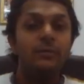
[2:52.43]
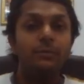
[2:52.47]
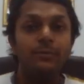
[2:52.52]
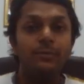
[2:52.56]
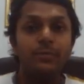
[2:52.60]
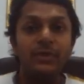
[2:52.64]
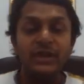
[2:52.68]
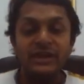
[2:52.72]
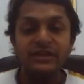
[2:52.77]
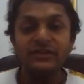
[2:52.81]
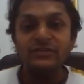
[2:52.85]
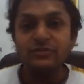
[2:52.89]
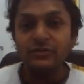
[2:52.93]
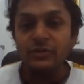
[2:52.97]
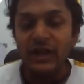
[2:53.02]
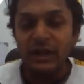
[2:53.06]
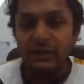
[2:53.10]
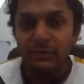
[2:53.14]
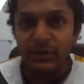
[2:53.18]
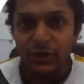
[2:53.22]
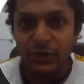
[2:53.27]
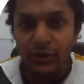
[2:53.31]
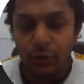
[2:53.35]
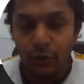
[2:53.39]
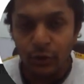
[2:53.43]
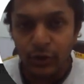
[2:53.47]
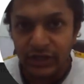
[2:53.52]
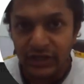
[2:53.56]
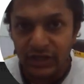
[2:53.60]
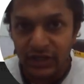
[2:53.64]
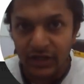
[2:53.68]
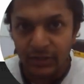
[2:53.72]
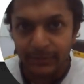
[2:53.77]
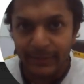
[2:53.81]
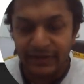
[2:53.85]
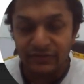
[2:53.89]
please do let me know in
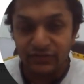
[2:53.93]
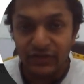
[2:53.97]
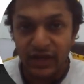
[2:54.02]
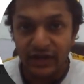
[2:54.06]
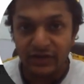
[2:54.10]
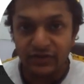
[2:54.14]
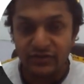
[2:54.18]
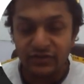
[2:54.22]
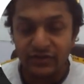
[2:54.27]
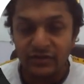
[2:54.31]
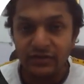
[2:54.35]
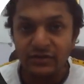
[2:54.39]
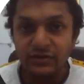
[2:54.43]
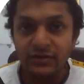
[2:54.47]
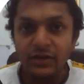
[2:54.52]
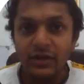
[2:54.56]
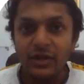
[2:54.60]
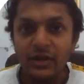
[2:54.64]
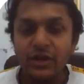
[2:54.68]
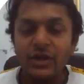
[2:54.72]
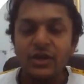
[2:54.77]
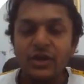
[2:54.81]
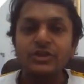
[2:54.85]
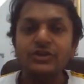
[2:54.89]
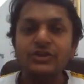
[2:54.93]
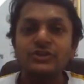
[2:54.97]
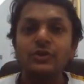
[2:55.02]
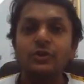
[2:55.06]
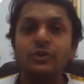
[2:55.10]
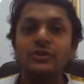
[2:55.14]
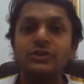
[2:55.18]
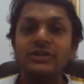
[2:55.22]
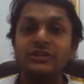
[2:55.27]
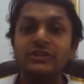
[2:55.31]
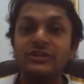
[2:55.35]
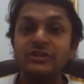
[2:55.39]
the comment section.
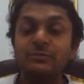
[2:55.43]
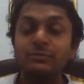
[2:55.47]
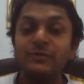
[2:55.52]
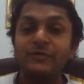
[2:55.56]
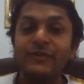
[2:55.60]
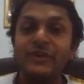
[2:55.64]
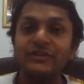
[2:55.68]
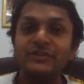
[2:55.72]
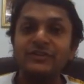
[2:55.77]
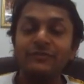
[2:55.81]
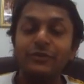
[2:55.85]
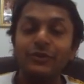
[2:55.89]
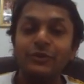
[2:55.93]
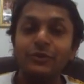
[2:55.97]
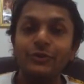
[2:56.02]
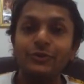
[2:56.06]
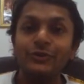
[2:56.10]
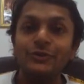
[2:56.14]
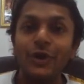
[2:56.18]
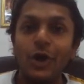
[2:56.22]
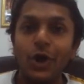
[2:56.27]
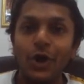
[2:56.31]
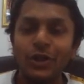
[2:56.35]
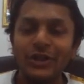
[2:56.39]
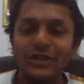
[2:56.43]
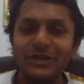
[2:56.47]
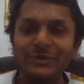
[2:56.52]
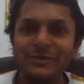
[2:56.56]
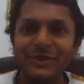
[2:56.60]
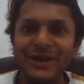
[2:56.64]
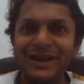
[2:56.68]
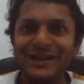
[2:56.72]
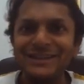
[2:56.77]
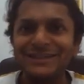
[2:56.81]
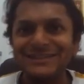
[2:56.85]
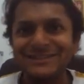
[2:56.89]
So this is Professor Varun. All the
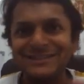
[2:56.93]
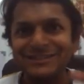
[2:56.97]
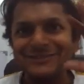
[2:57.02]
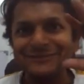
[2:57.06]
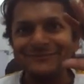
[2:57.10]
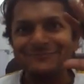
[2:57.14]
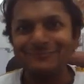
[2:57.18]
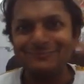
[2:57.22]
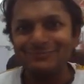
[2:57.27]
best.